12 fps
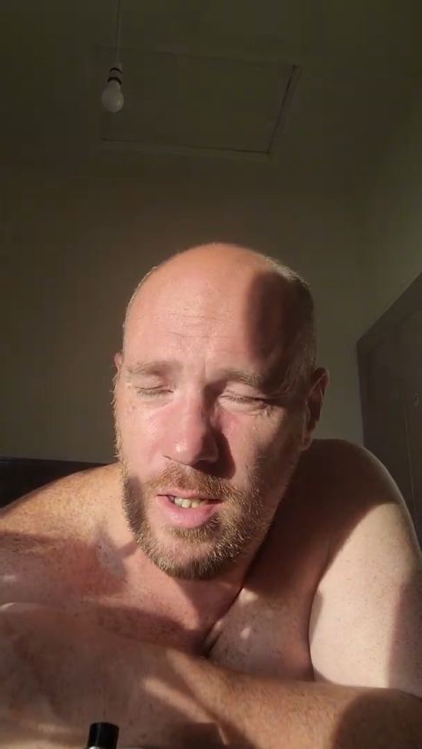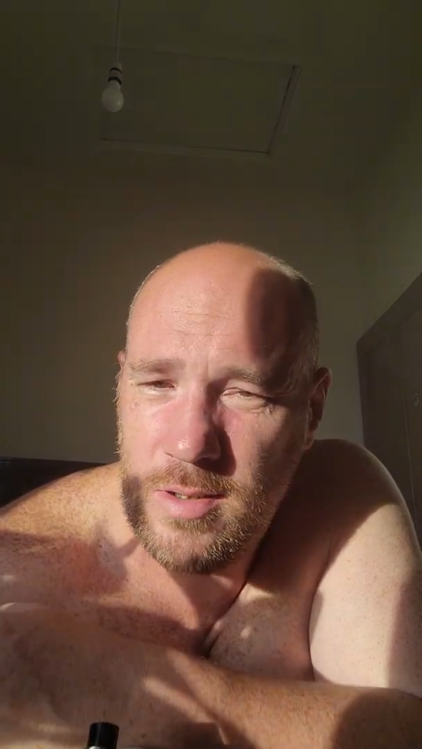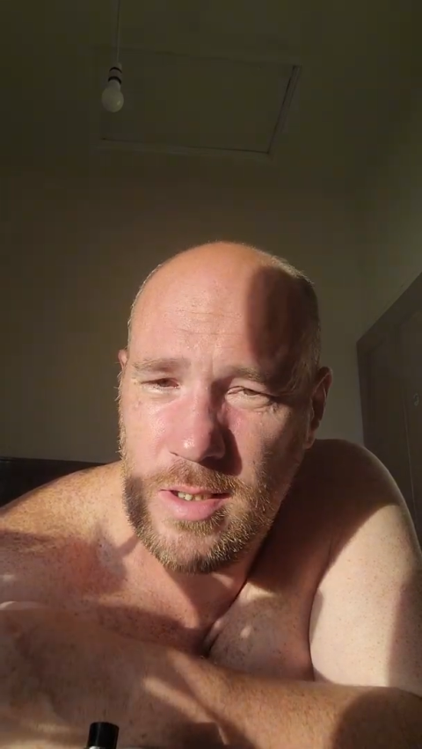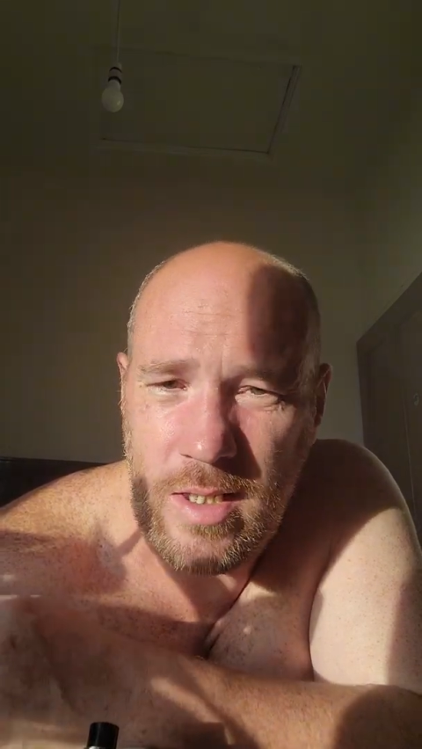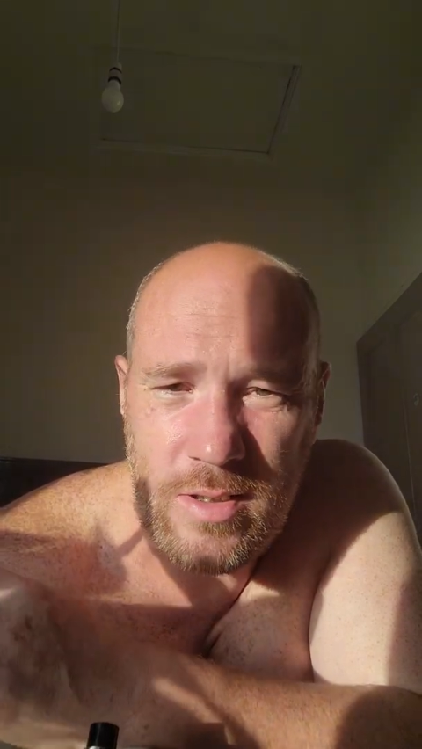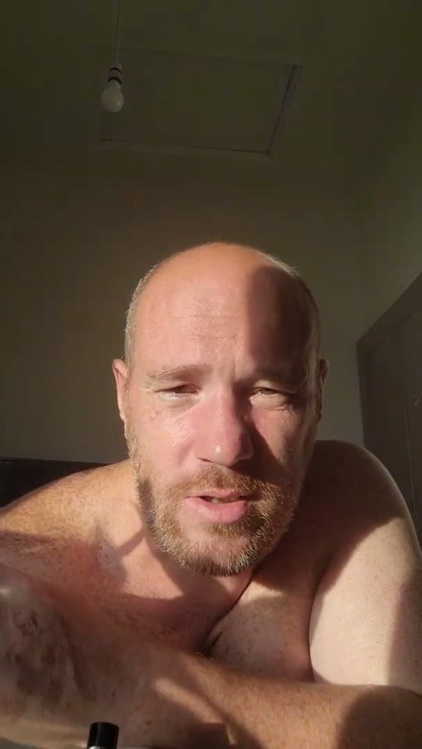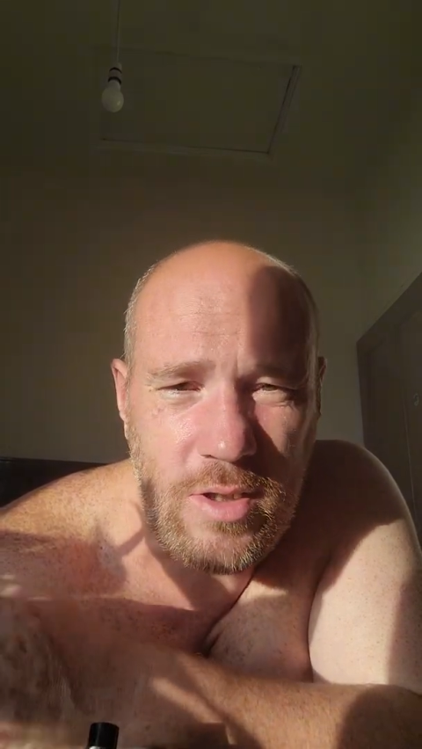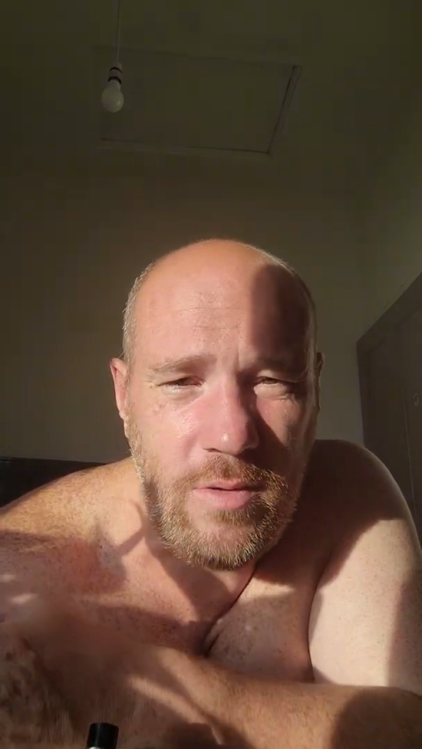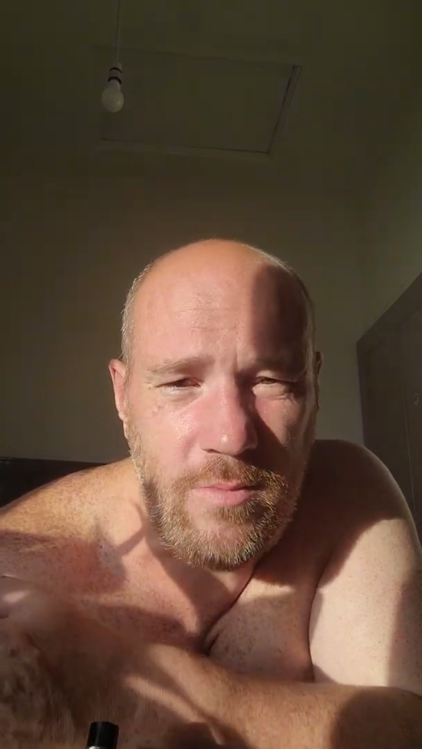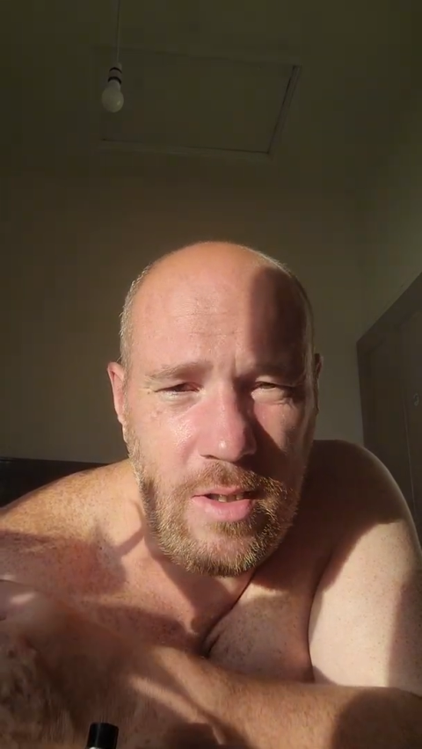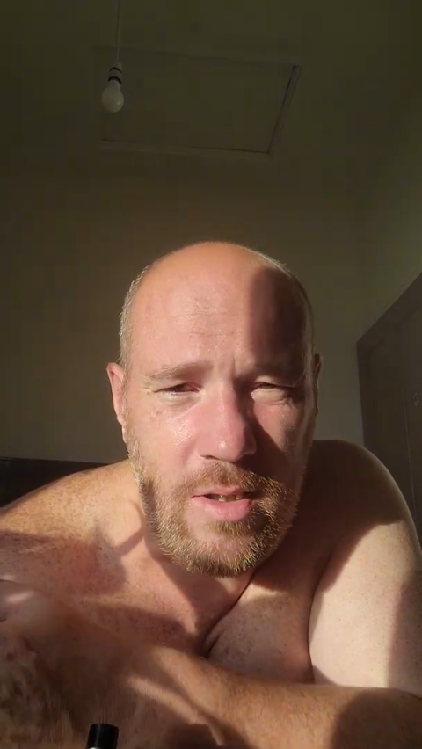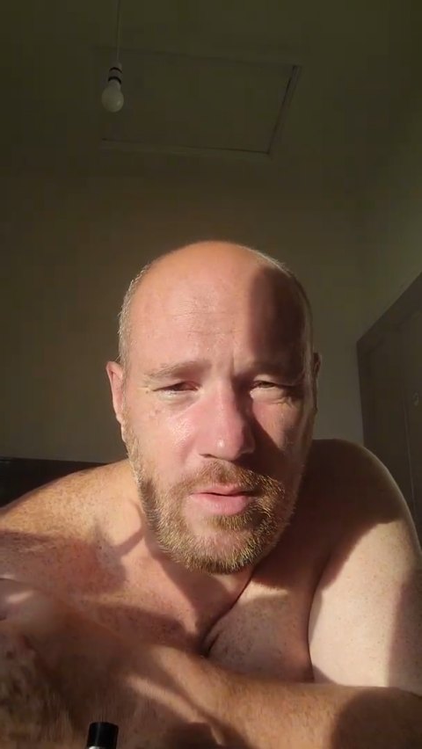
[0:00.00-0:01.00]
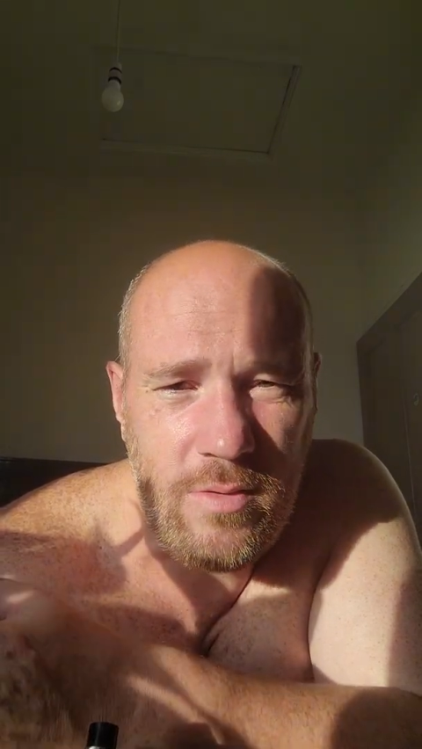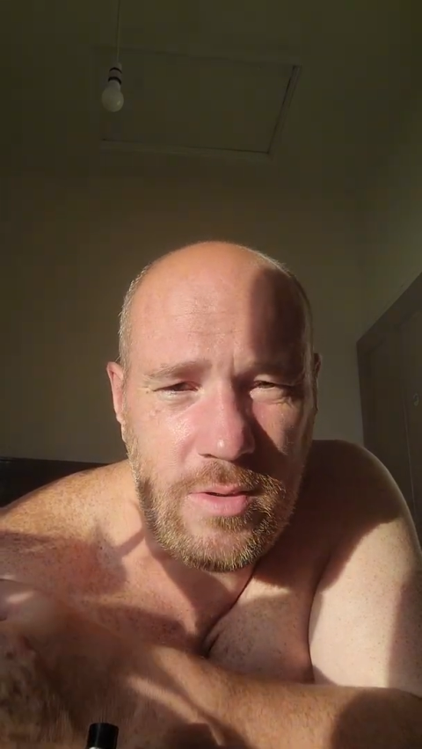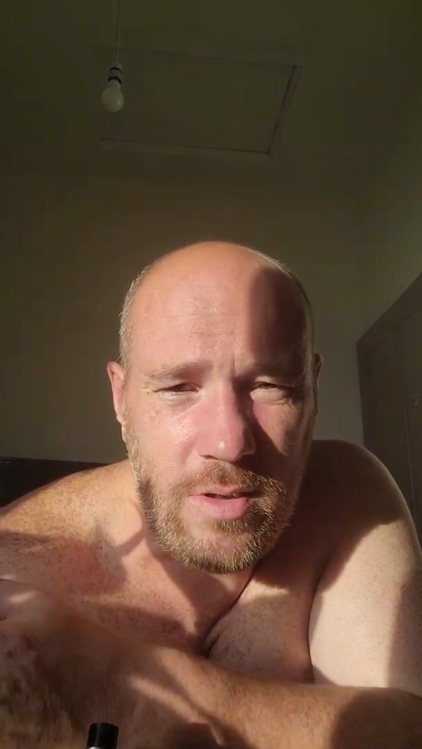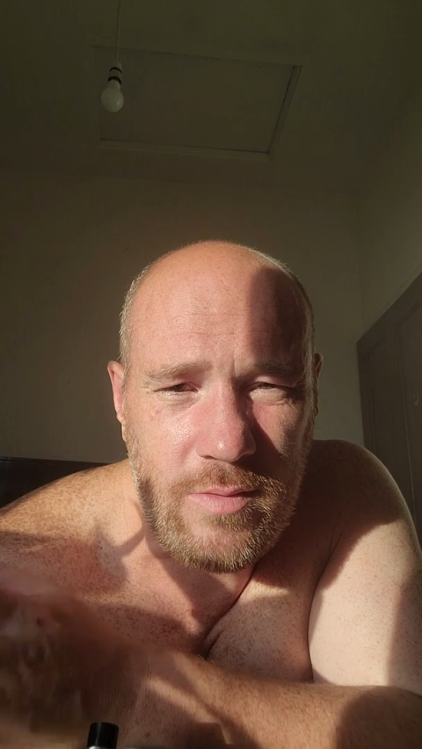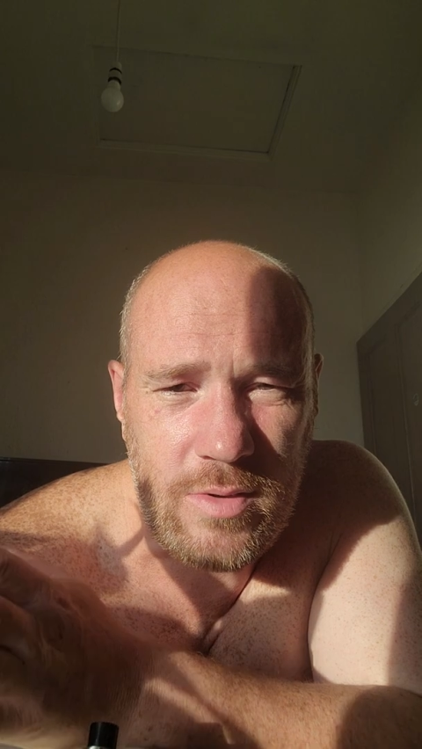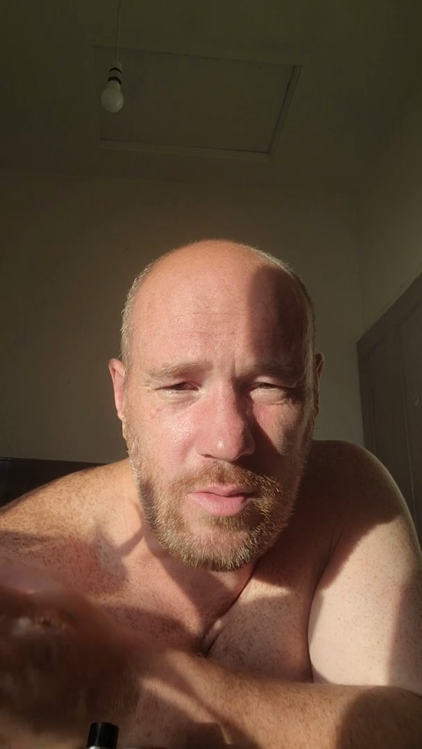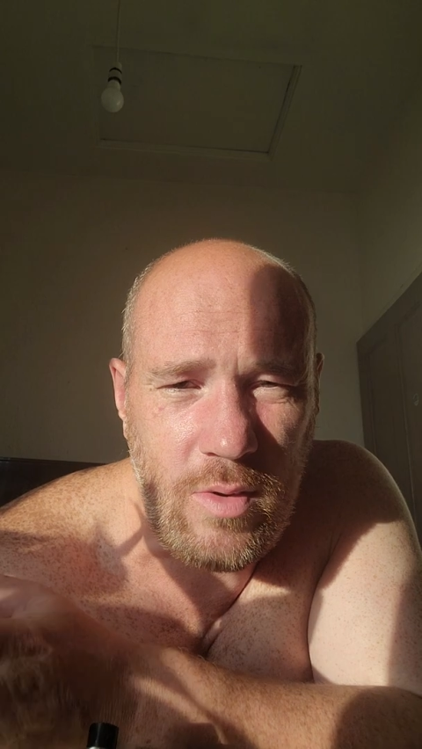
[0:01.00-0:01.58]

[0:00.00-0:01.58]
It's like two meals for